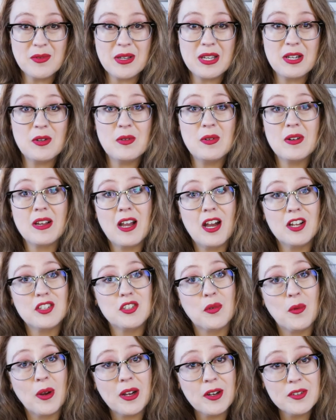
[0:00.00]
We can do an
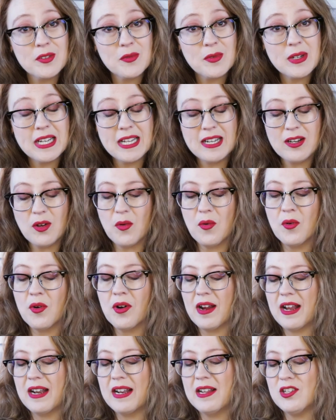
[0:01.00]
Akashic Records reading
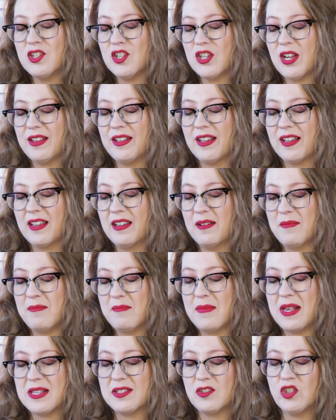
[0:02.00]
or an angelic
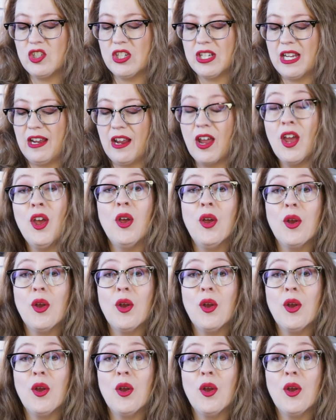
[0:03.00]
messaging